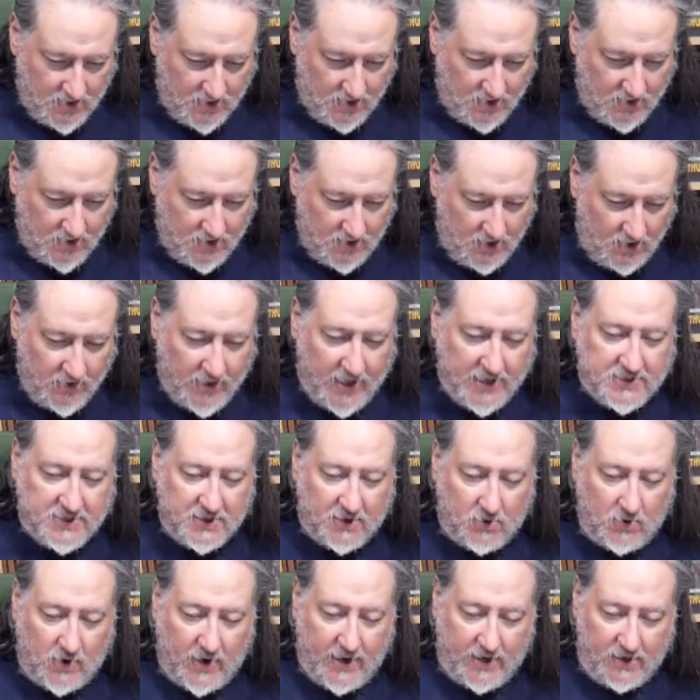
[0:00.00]
Oh, that's all
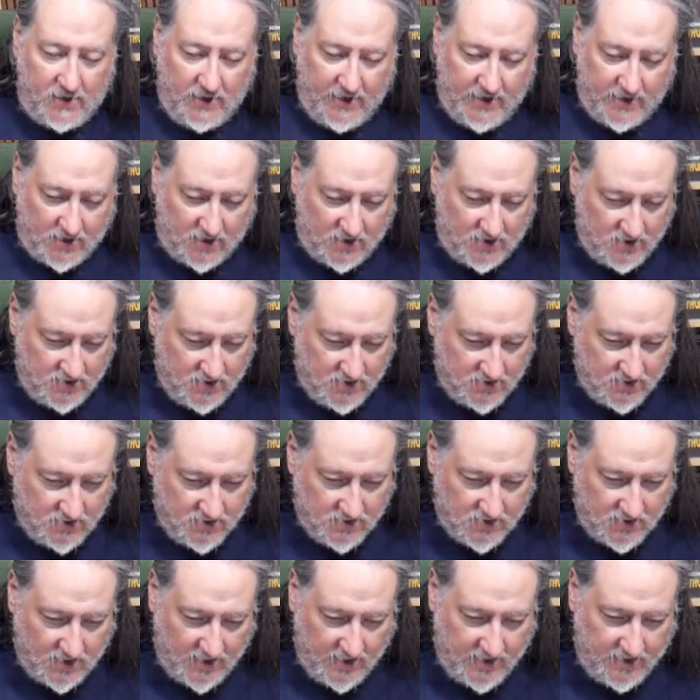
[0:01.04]
right, Clanner.
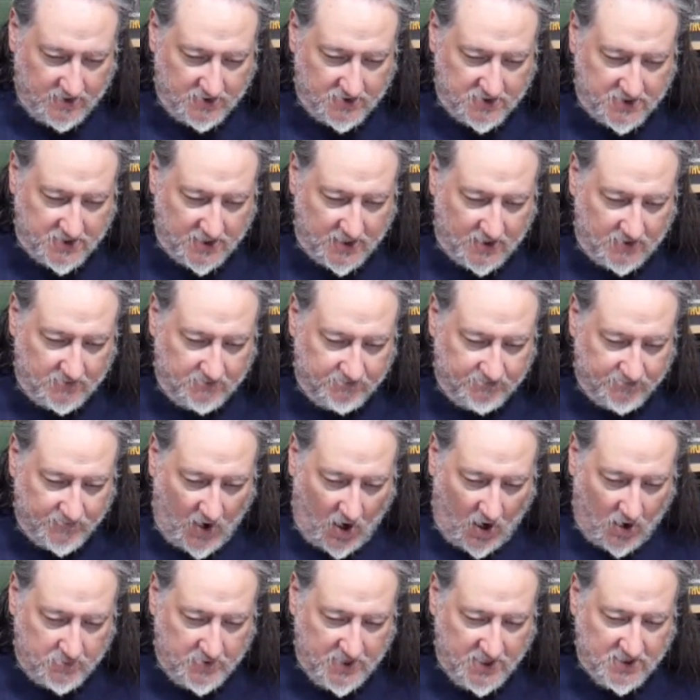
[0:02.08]
I understand. RPG